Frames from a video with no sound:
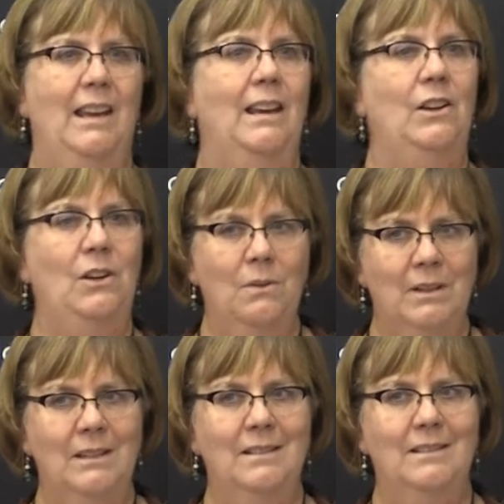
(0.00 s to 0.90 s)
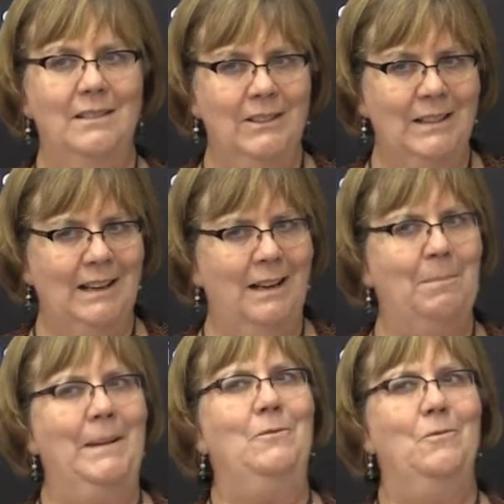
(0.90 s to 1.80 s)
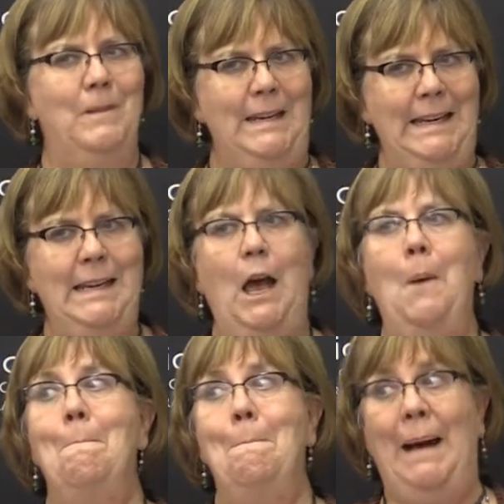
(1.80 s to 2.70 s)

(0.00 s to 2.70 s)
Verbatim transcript: you can look up and read a